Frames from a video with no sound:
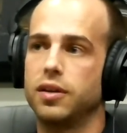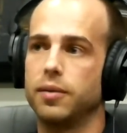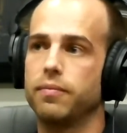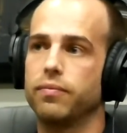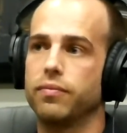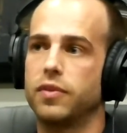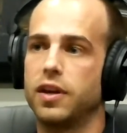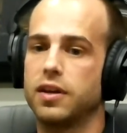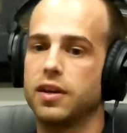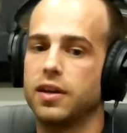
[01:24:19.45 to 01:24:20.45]
Yep,
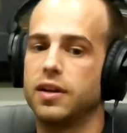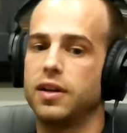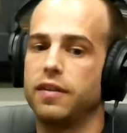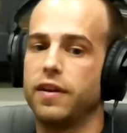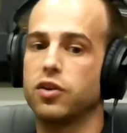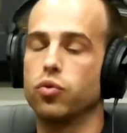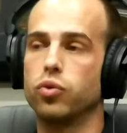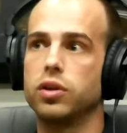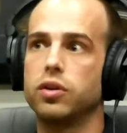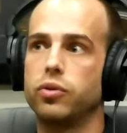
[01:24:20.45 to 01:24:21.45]
they can
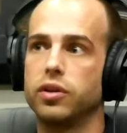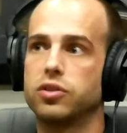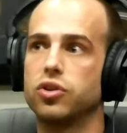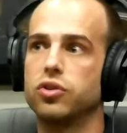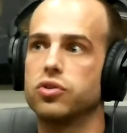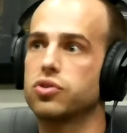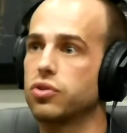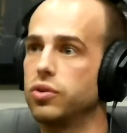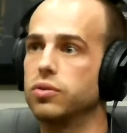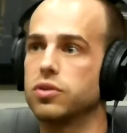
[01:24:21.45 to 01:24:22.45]
really turn the
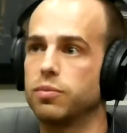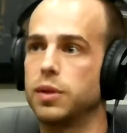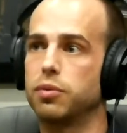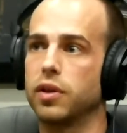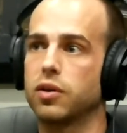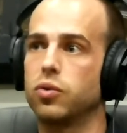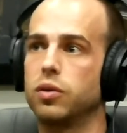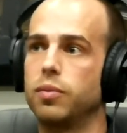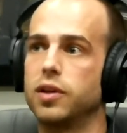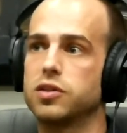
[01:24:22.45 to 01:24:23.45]
screws on people like
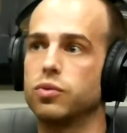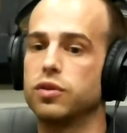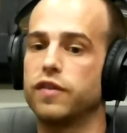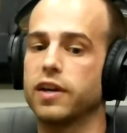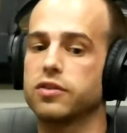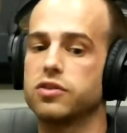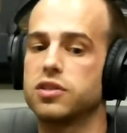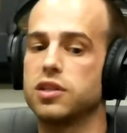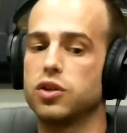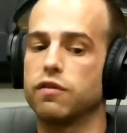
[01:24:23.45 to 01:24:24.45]
Coinbase. And what you've actually
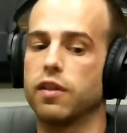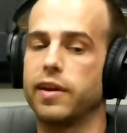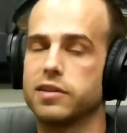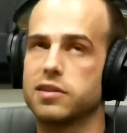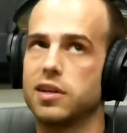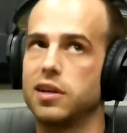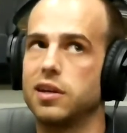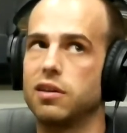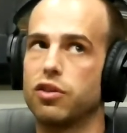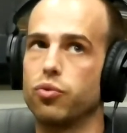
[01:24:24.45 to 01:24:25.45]
seen over the last,
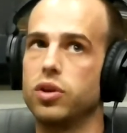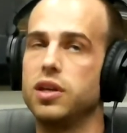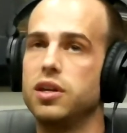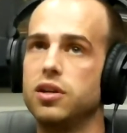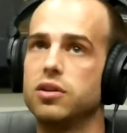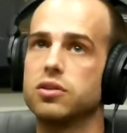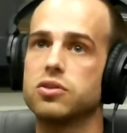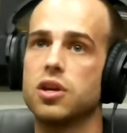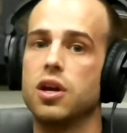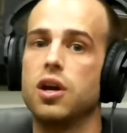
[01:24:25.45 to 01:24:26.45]
say, 3
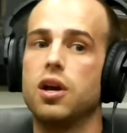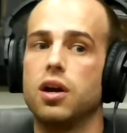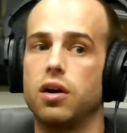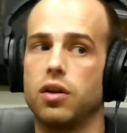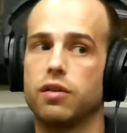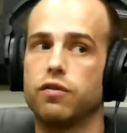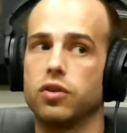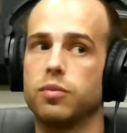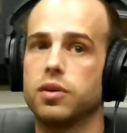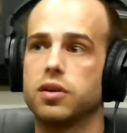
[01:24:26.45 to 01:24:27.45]
years, a lot of
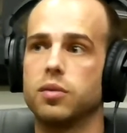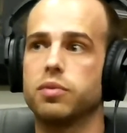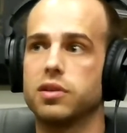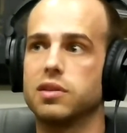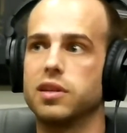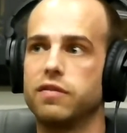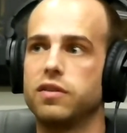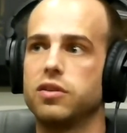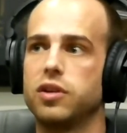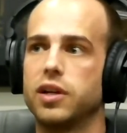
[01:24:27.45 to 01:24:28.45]
really big companies
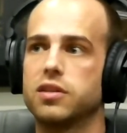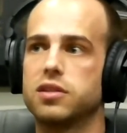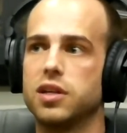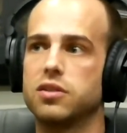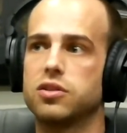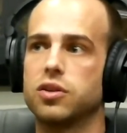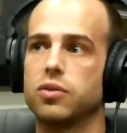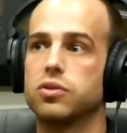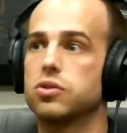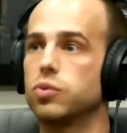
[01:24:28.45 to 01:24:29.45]
leaving the United States to go
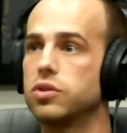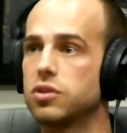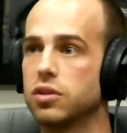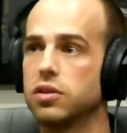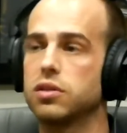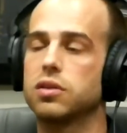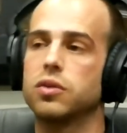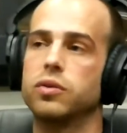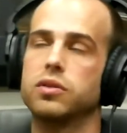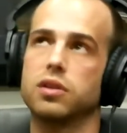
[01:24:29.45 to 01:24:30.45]
to Switzerland,
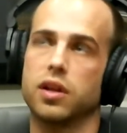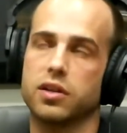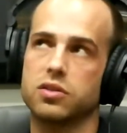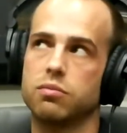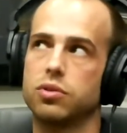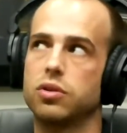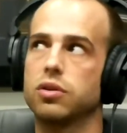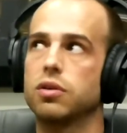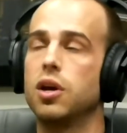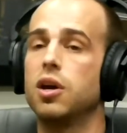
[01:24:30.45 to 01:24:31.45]
going to
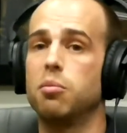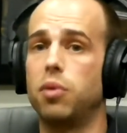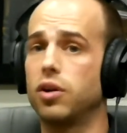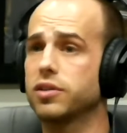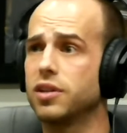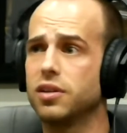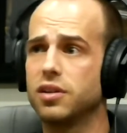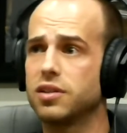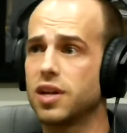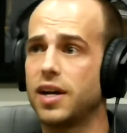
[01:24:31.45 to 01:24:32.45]
Luxembourg. Malta
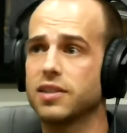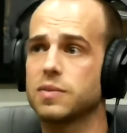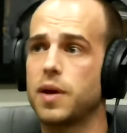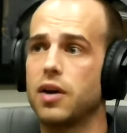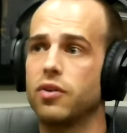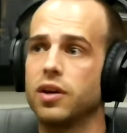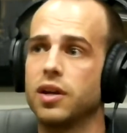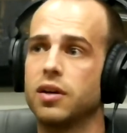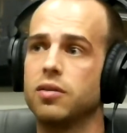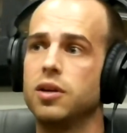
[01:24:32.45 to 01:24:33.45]
is a hot spot right
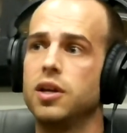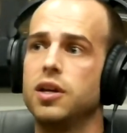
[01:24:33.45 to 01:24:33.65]
now.